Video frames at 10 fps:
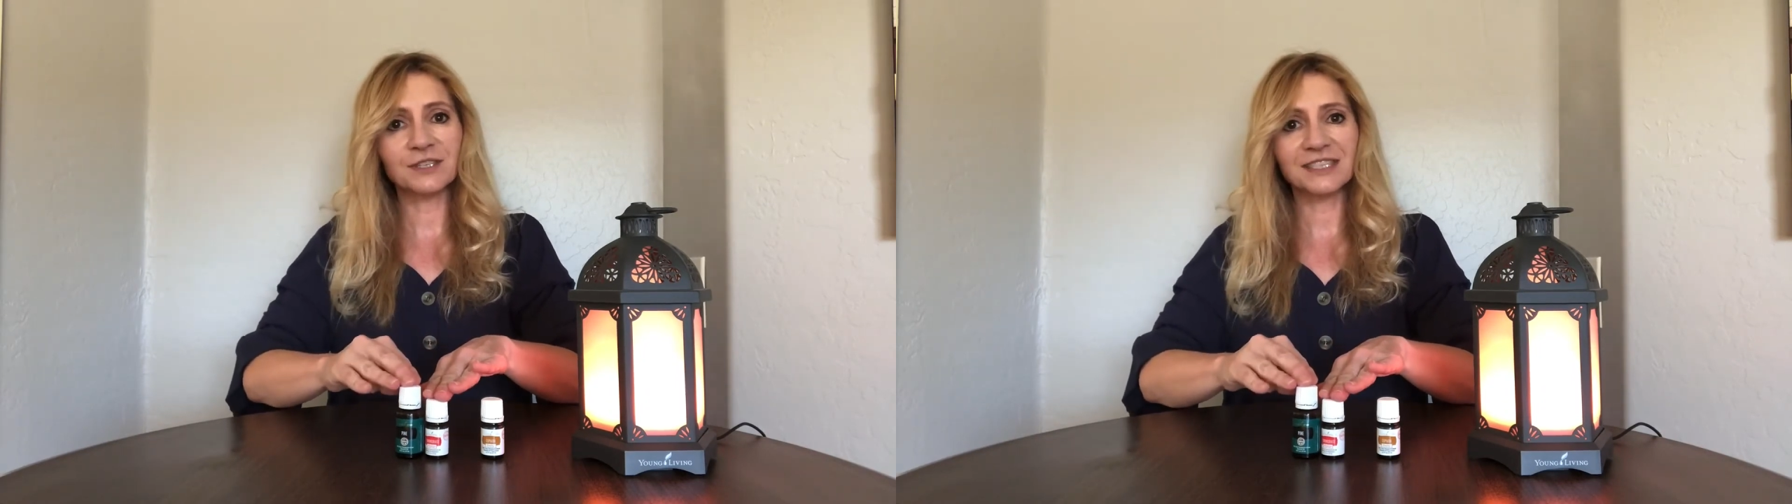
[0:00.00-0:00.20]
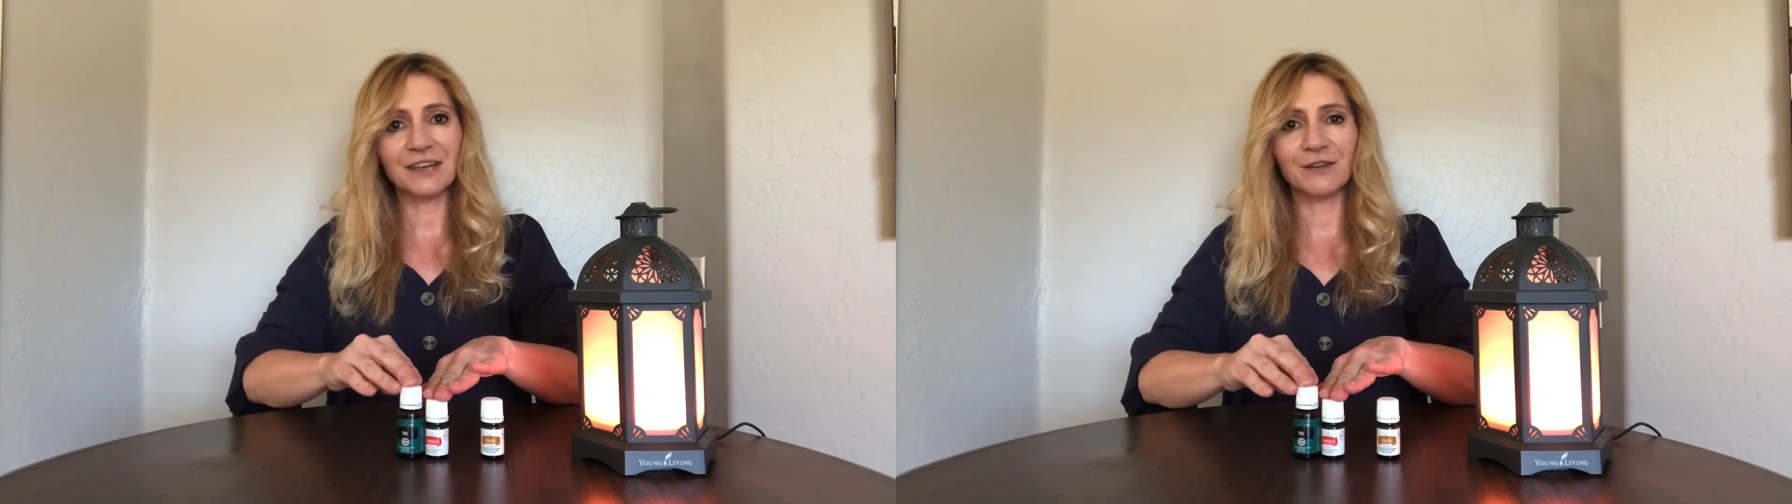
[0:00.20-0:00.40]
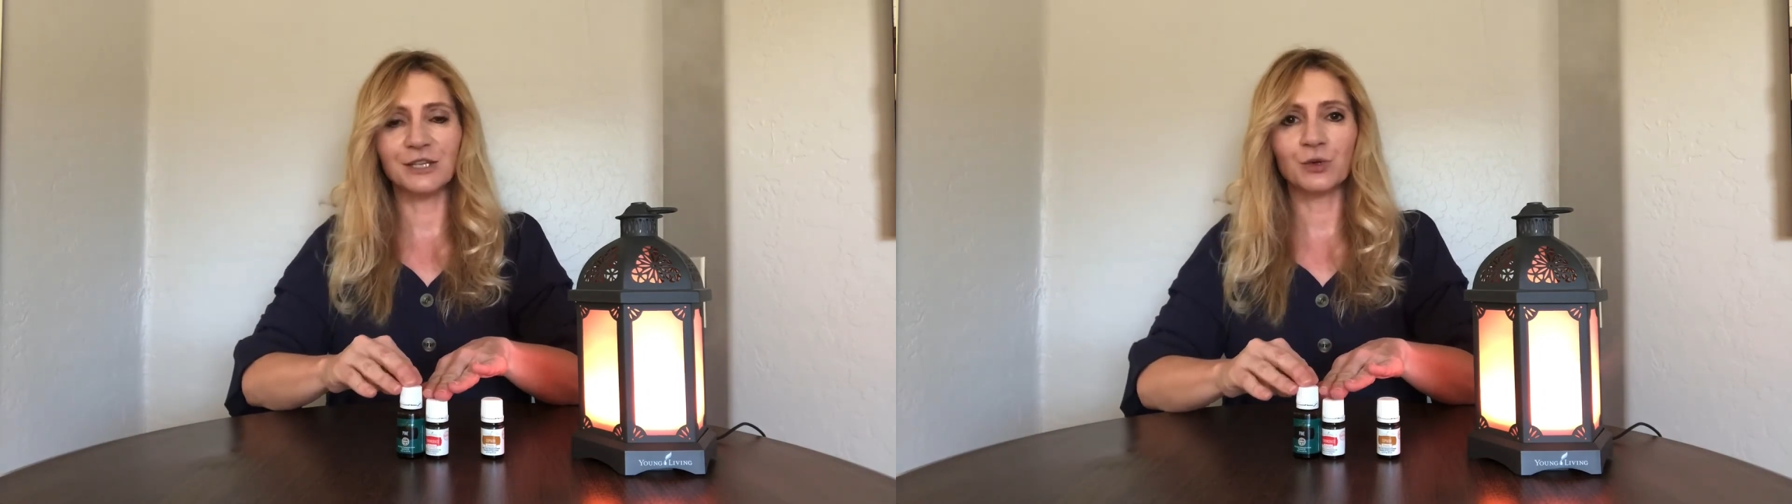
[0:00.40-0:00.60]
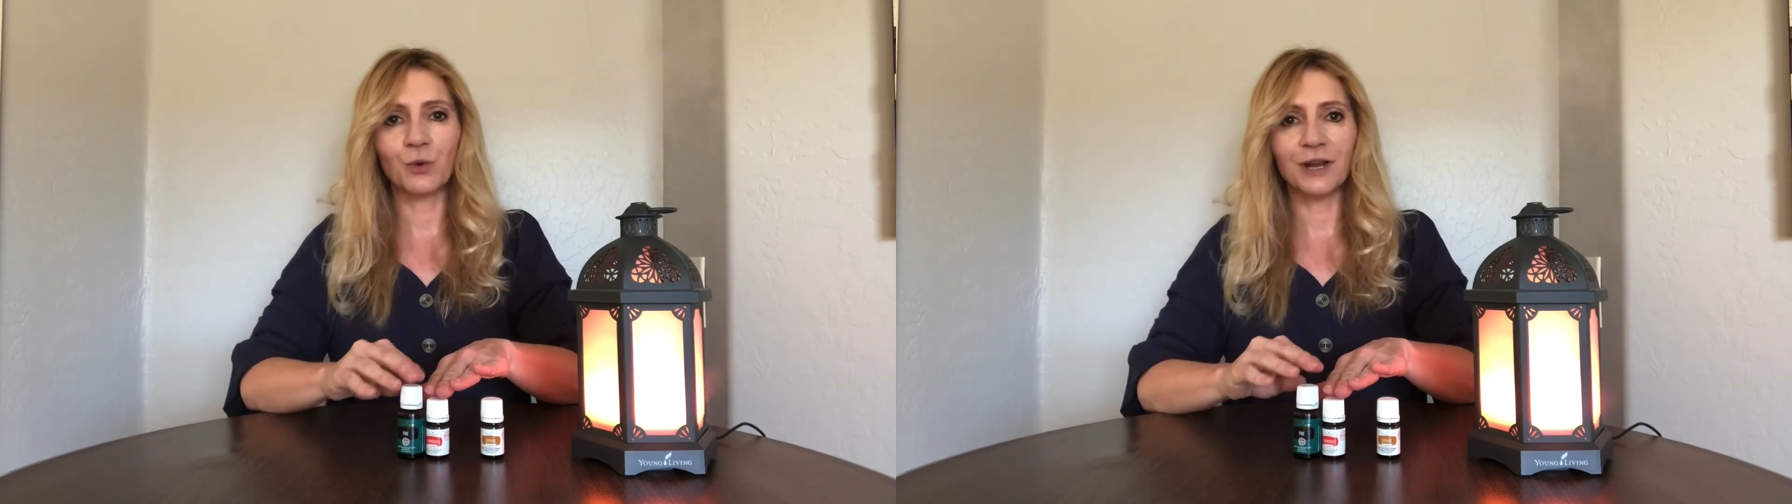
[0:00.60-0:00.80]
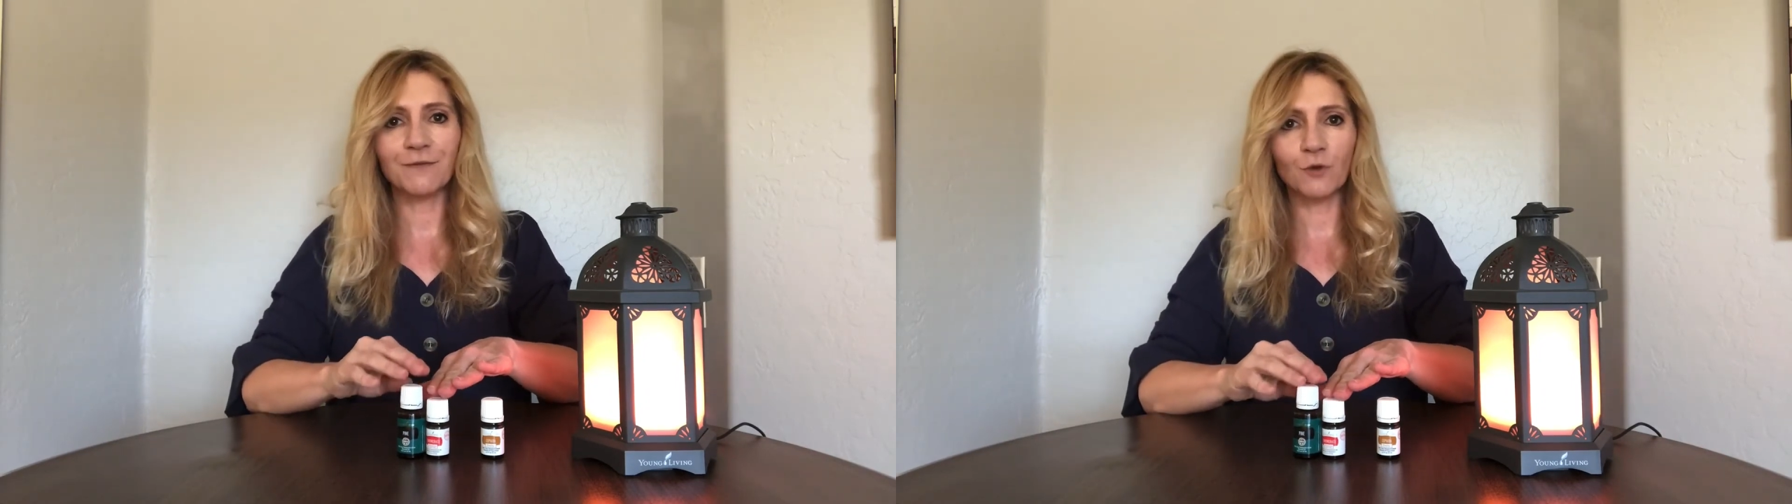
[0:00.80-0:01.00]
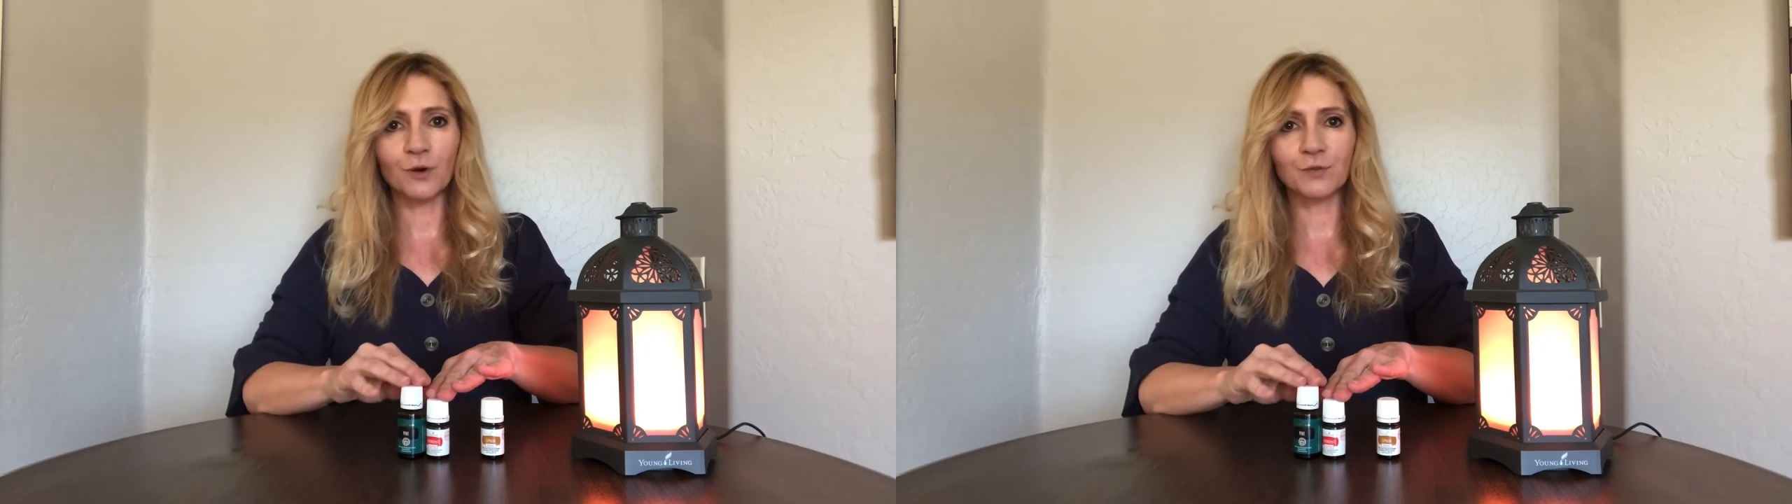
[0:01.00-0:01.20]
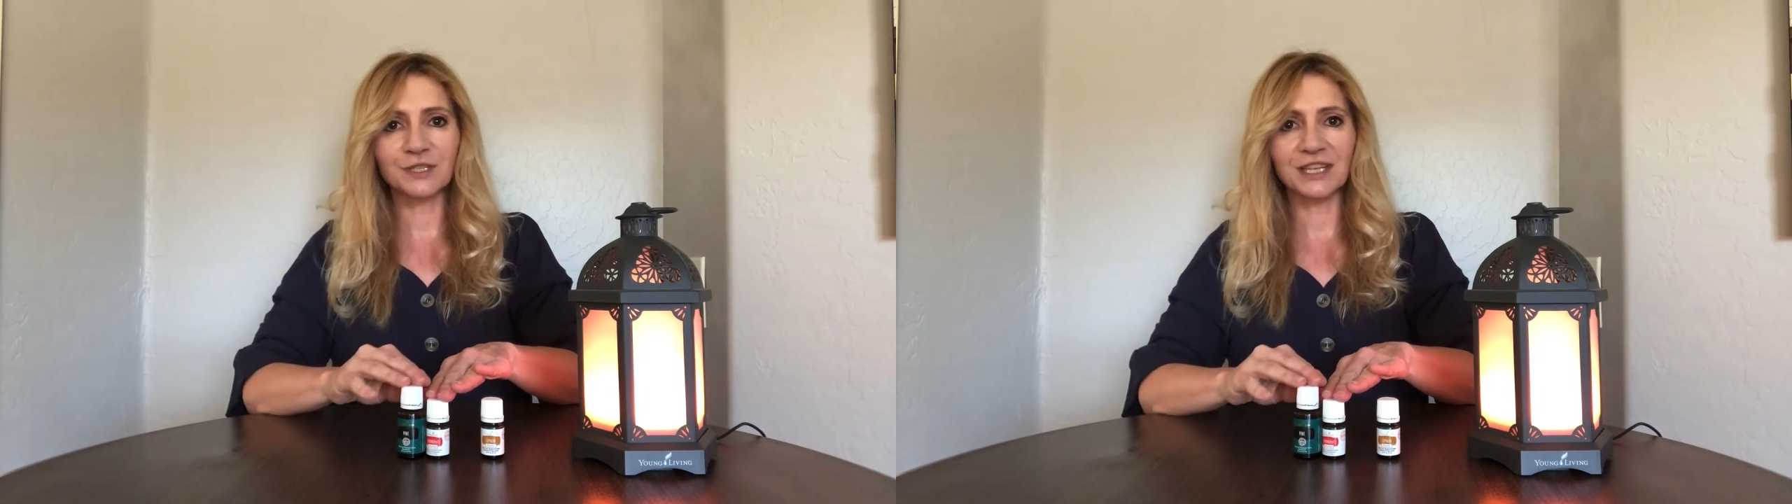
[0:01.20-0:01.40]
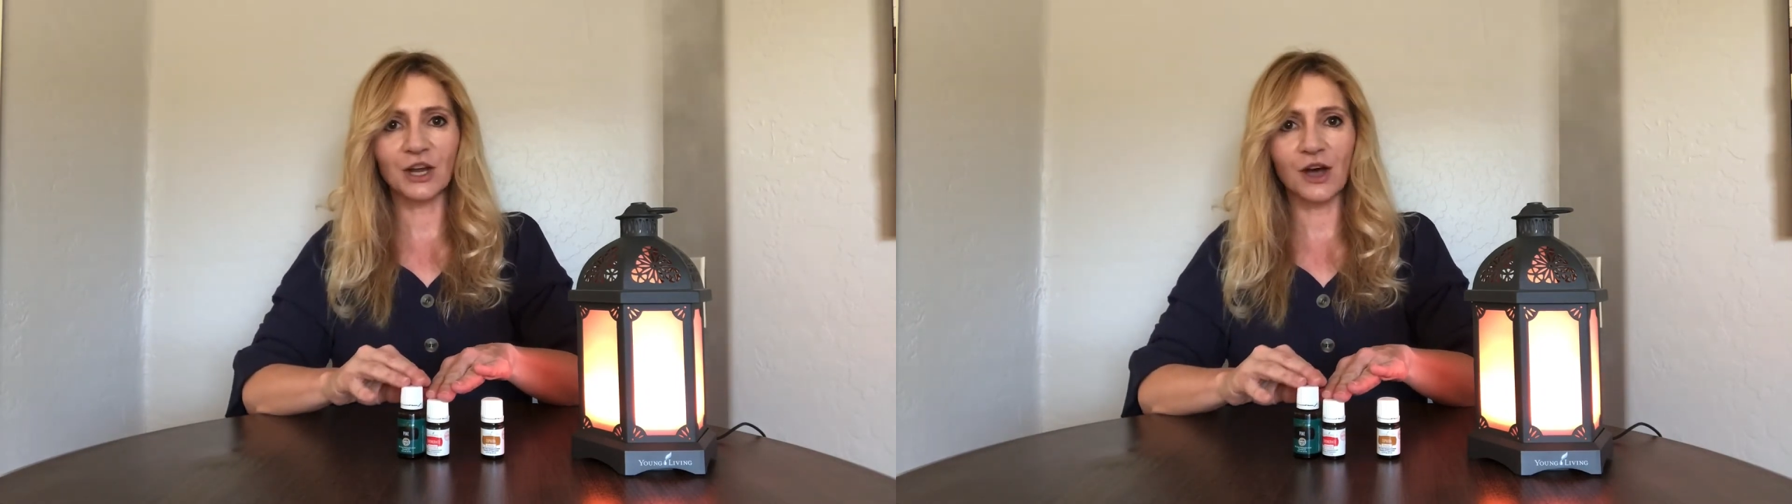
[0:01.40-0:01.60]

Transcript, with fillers: saving 24%